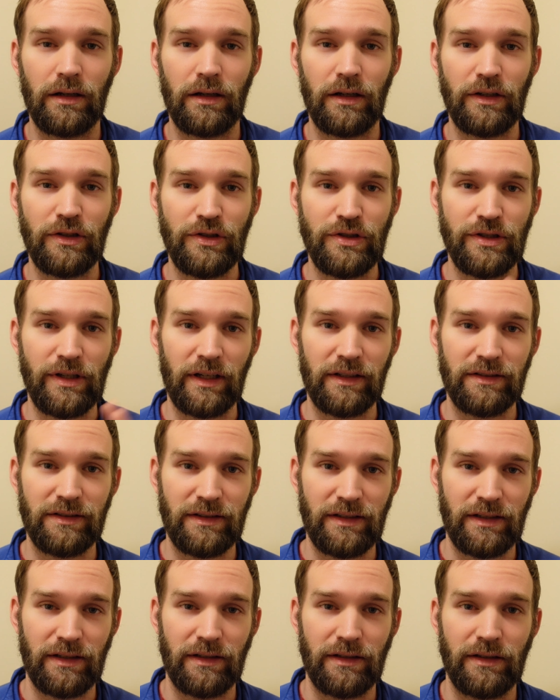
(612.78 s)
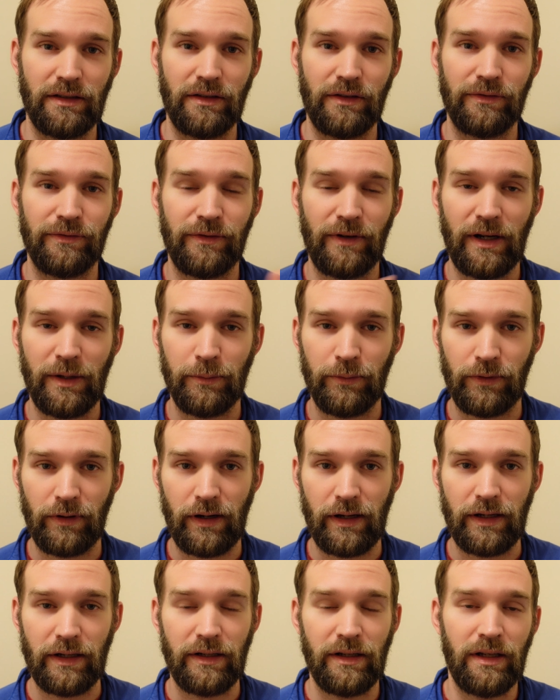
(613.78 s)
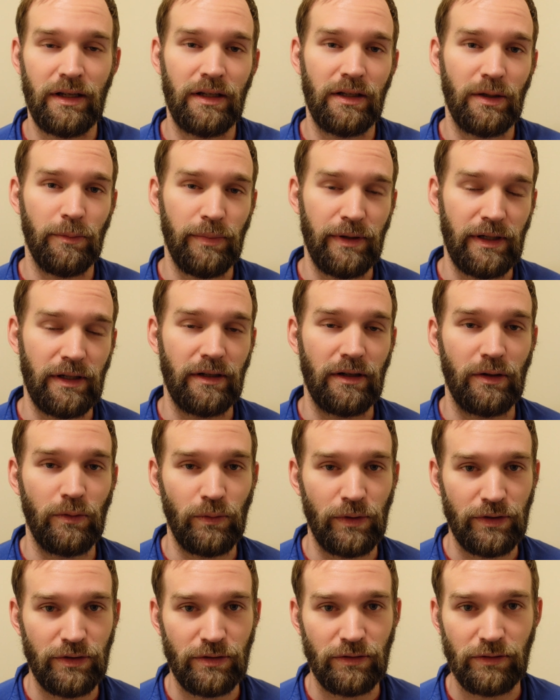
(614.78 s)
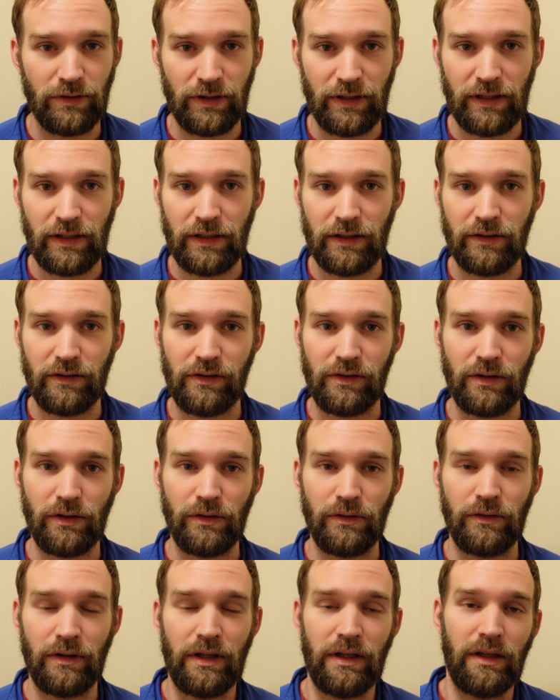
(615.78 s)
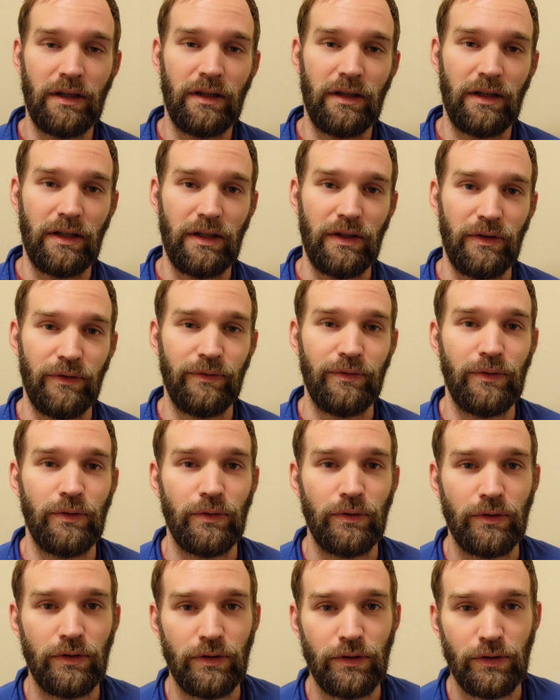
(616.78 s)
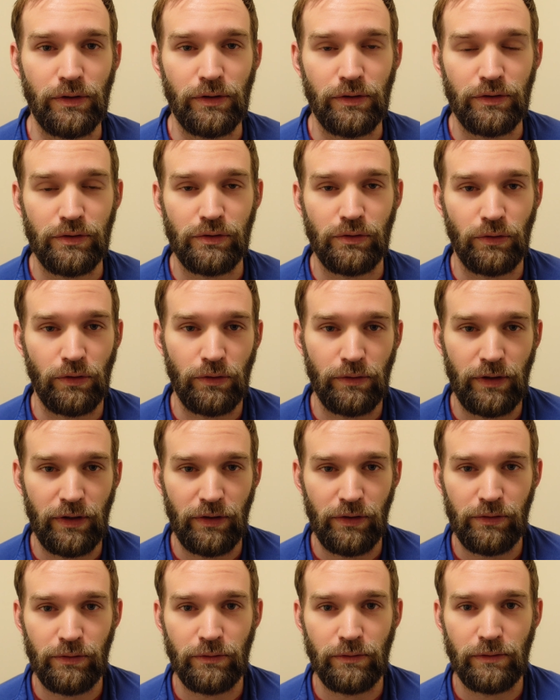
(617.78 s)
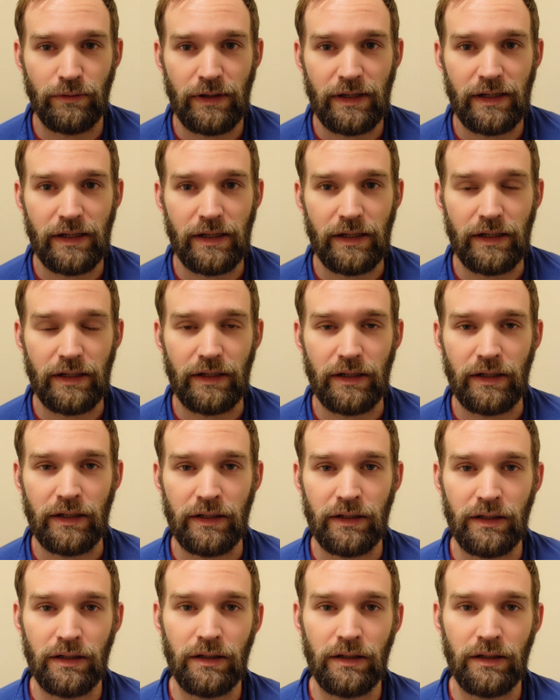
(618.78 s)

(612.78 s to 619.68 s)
adjusting the frame rate depending on what you're looking at. So if you're scrolling through a